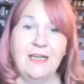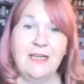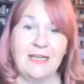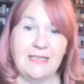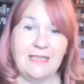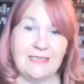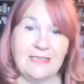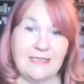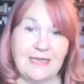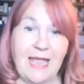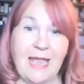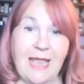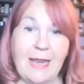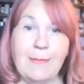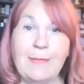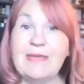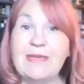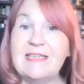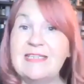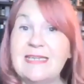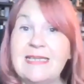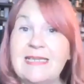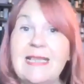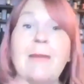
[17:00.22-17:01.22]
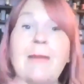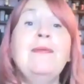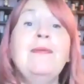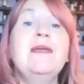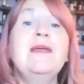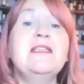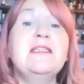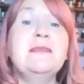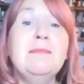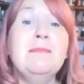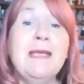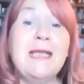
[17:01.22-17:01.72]
His name
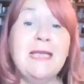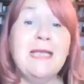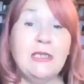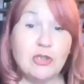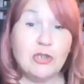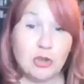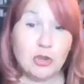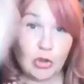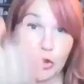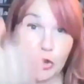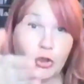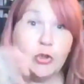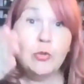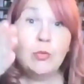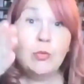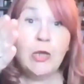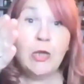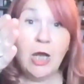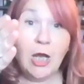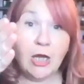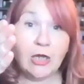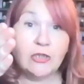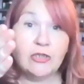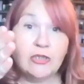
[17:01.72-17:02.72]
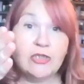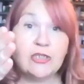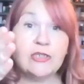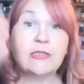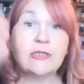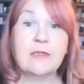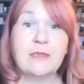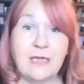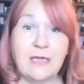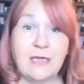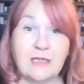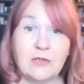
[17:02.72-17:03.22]
Aesclepius means to cut.
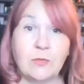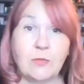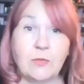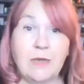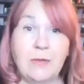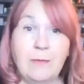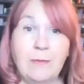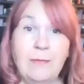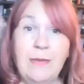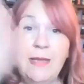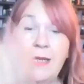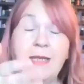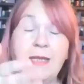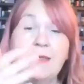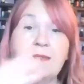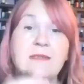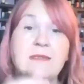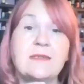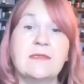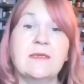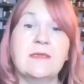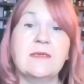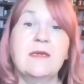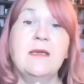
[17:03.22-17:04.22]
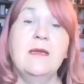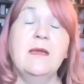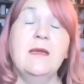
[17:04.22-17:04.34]
That's what it means.